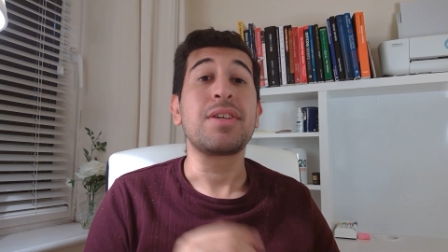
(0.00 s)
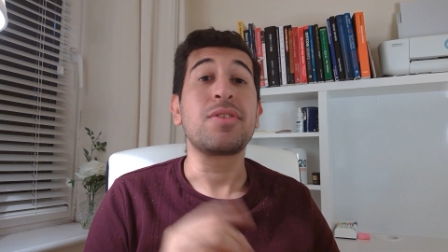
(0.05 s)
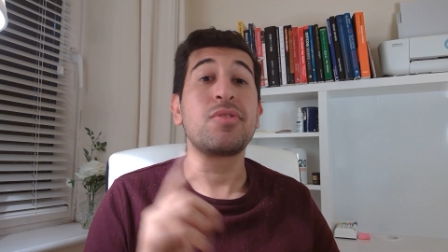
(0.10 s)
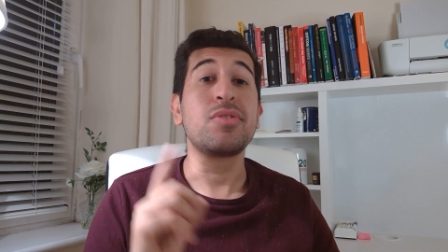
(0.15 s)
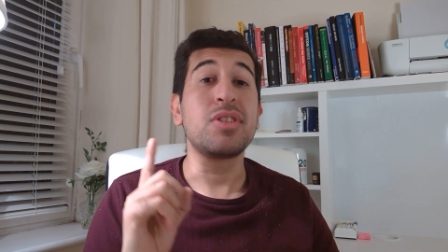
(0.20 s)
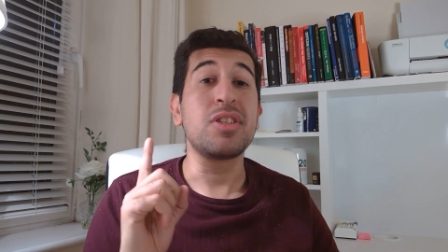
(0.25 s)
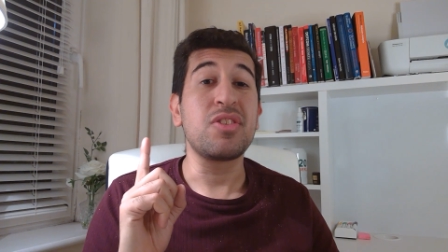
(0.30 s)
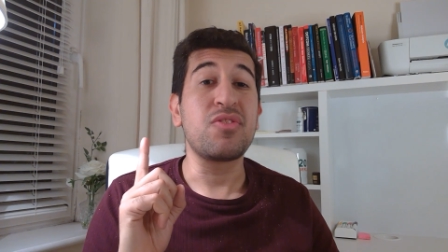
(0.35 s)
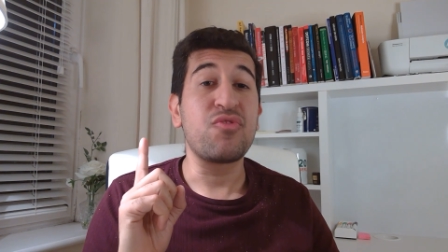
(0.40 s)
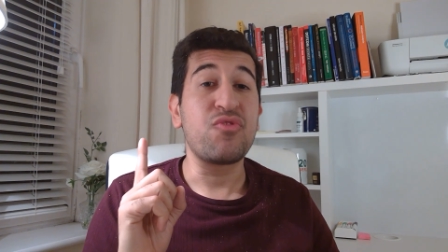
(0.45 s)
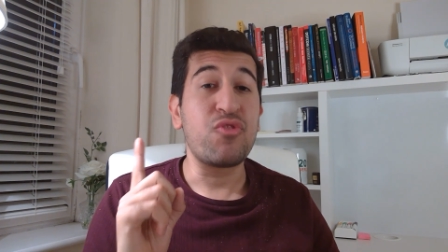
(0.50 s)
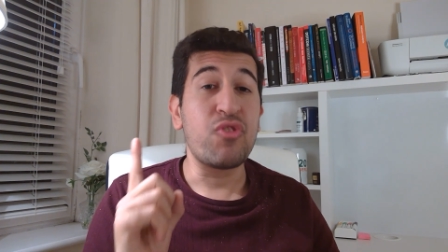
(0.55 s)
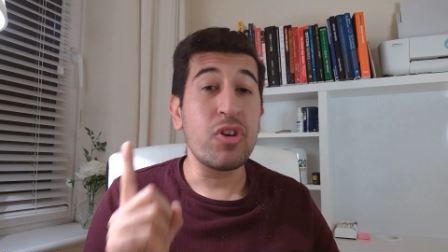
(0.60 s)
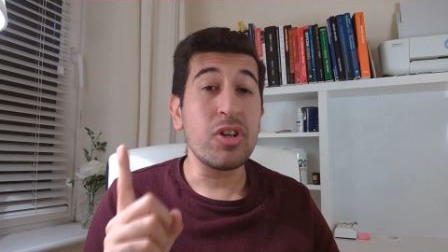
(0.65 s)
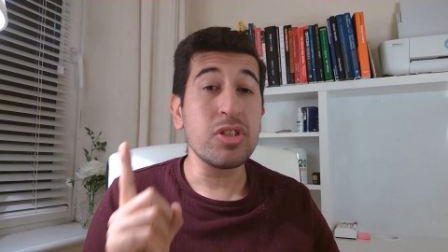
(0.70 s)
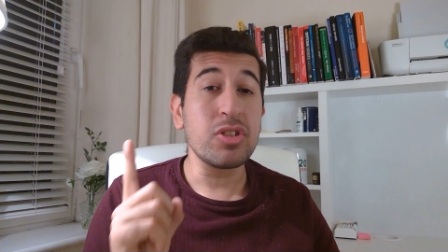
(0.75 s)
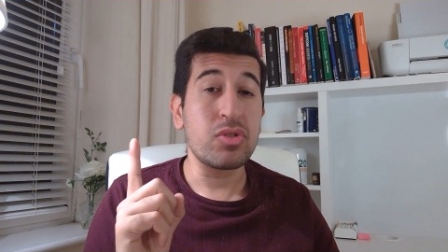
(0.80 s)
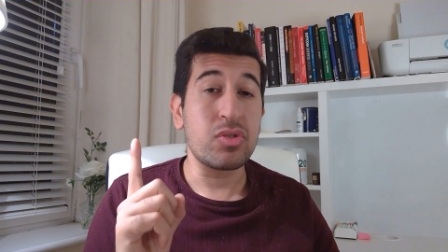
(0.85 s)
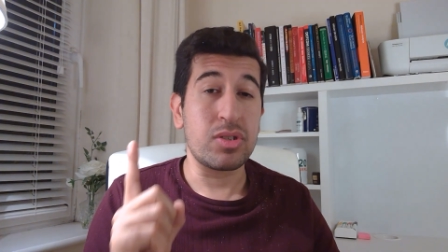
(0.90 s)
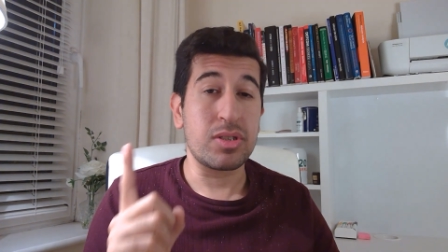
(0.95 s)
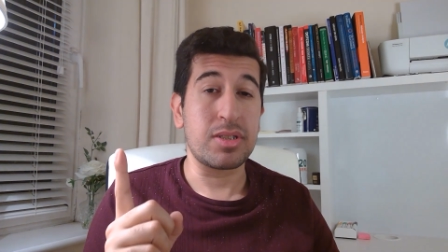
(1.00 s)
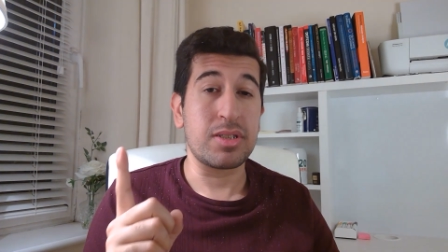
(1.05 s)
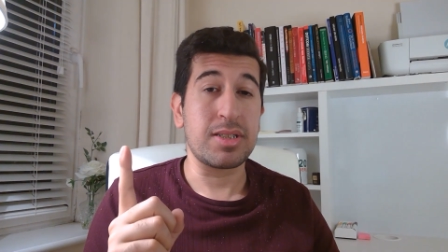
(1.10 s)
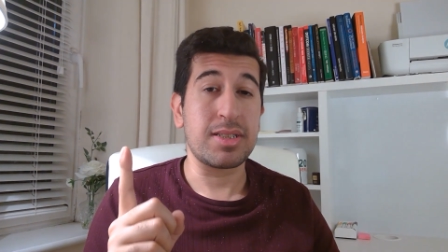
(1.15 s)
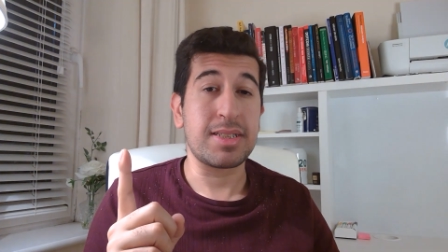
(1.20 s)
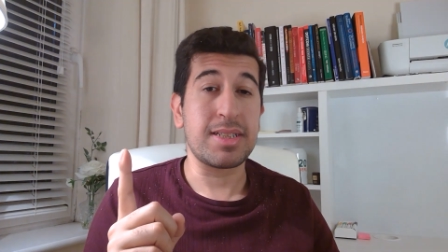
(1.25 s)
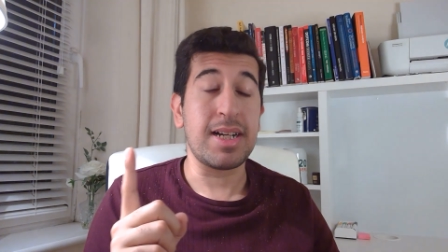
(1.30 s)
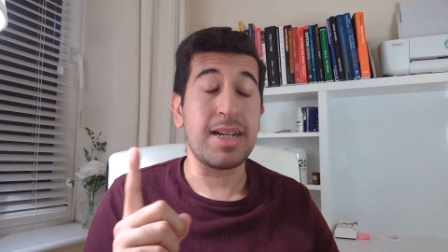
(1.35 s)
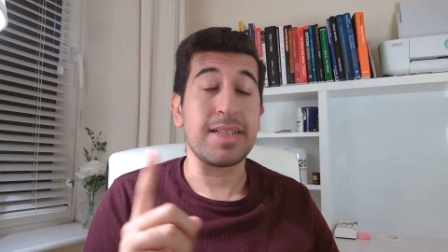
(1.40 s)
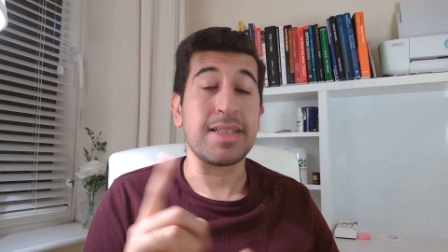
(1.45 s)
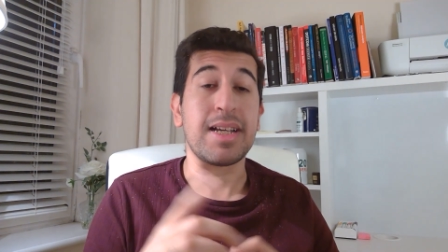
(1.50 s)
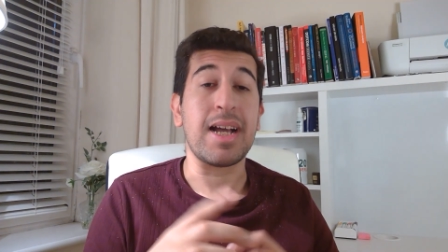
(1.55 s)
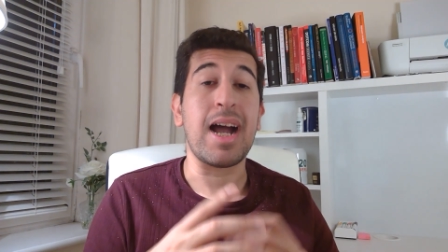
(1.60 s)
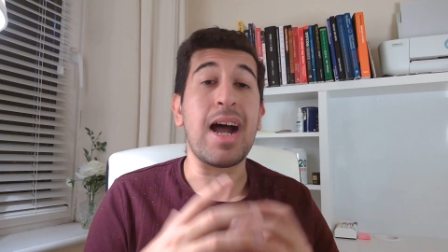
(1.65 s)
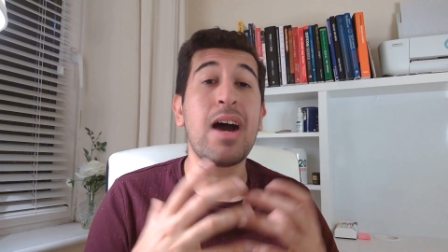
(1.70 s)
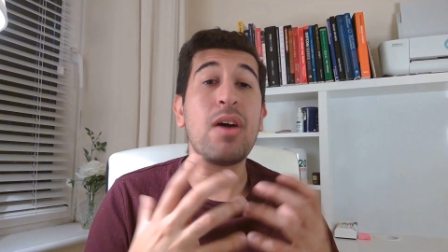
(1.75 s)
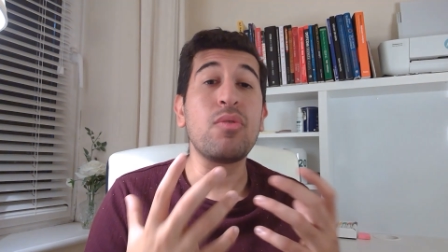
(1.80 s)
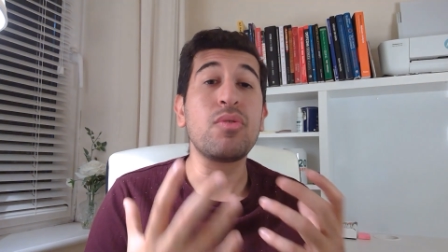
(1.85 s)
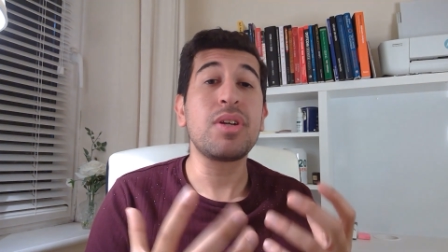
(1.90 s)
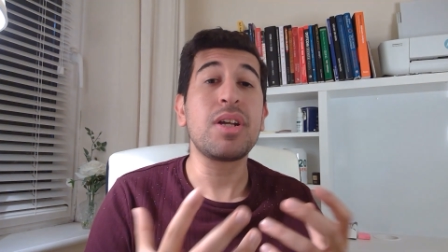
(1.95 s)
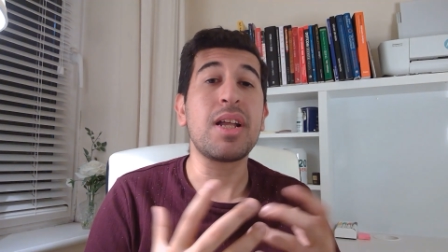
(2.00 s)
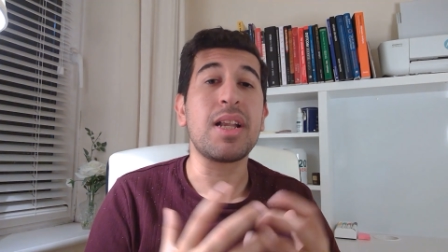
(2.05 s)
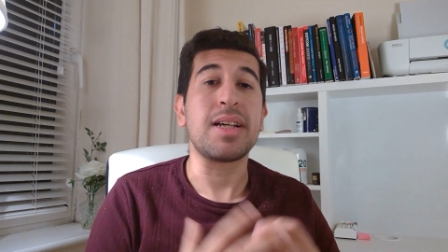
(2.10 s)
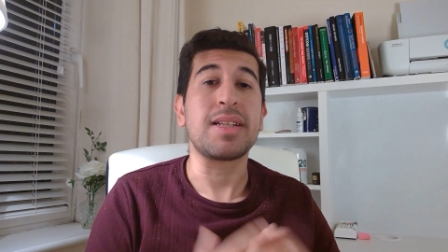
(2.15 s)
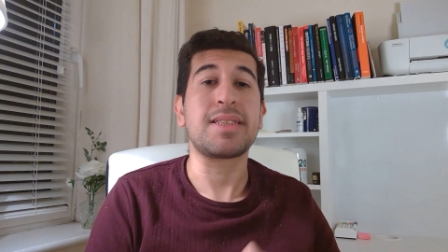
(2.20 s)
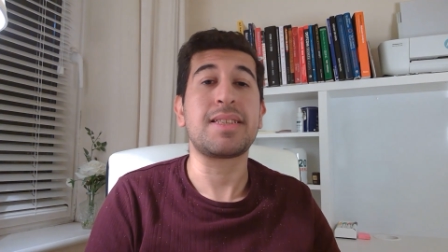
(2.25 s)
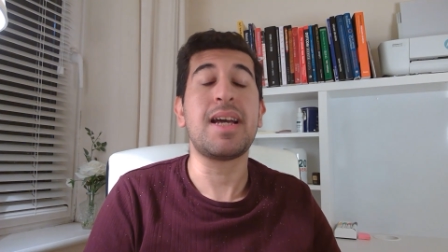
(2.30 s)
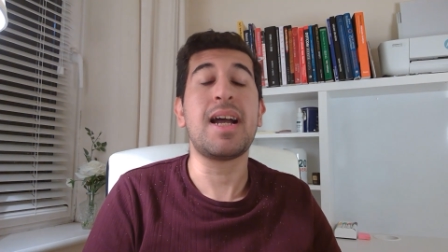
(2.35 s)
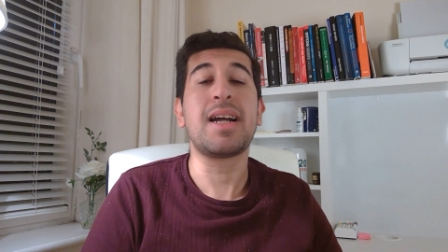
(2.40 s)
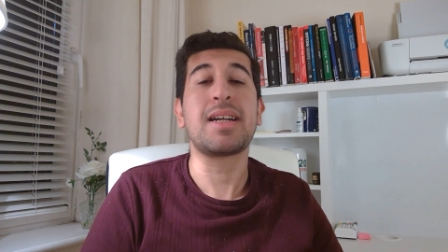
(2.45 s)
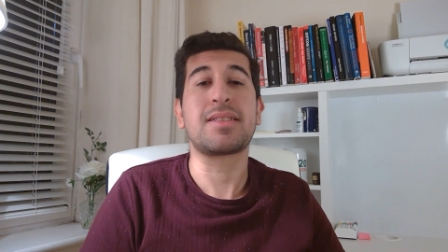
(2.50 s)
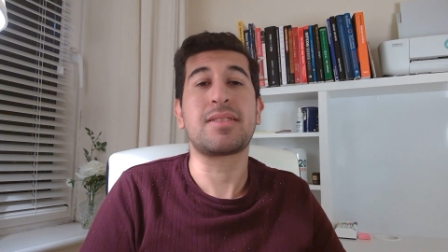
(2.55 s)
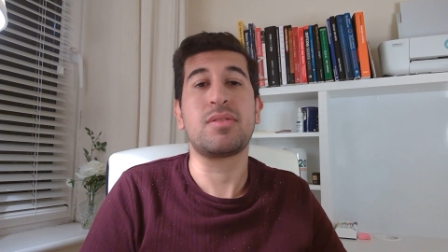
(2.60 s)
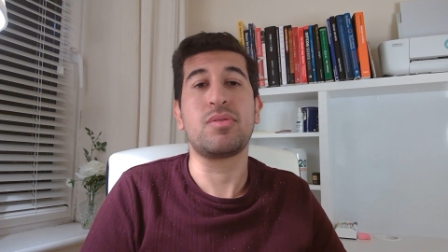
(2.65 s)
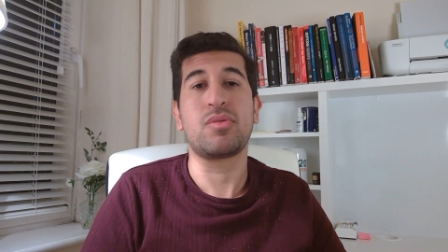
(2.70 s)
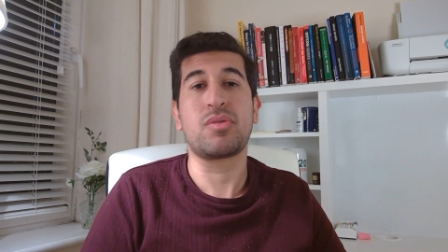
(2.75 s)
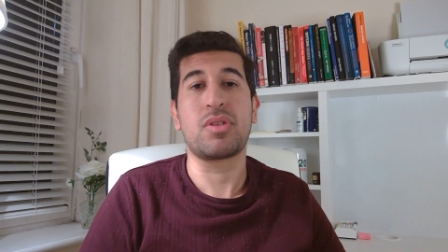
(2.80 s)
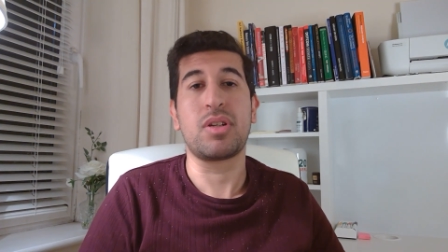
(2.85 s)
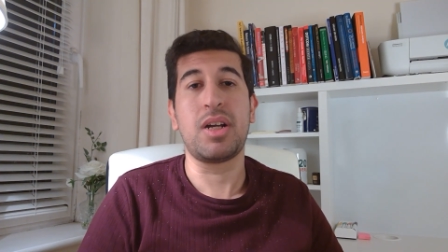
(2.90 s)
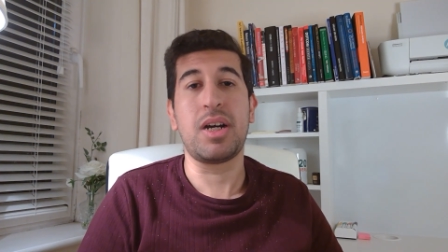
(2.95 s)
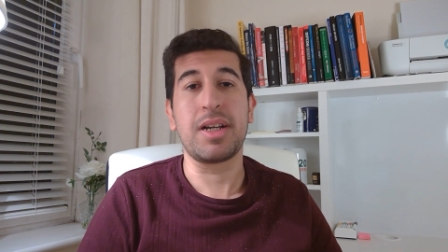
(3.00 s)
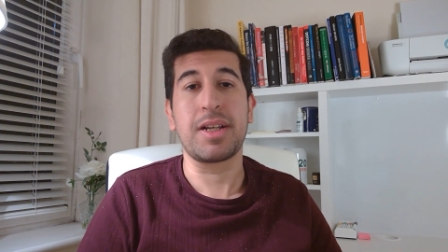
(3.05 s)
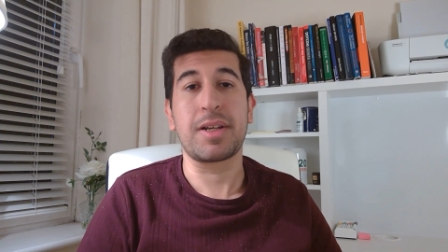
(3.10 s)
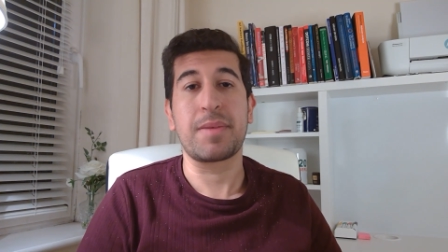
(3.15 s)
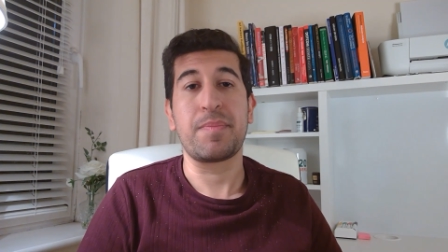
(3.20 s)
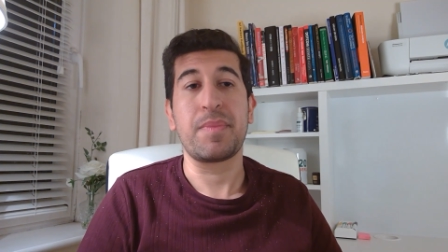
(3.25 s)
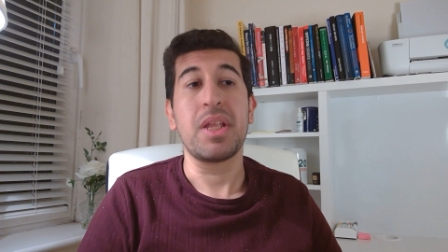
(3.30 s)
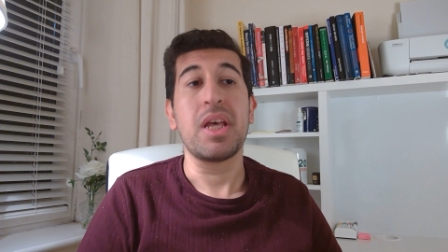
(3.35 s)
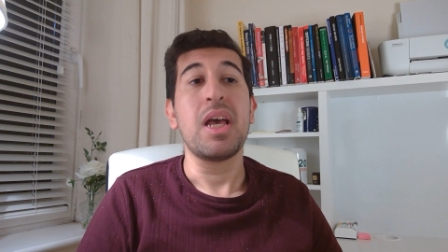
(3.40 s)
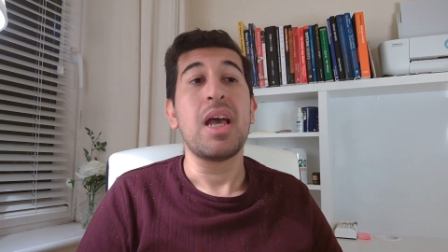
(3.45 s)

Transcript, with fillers: you need first to understand how real attacks look like